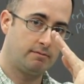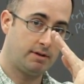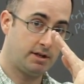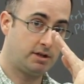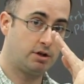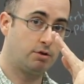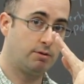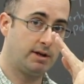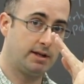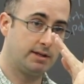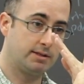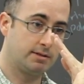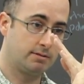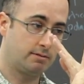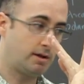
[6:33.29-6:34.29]
in
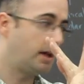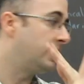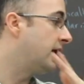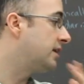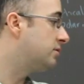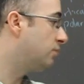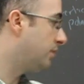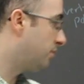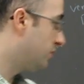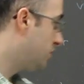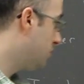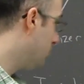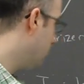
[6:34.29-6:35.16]
degrees, and that's what we would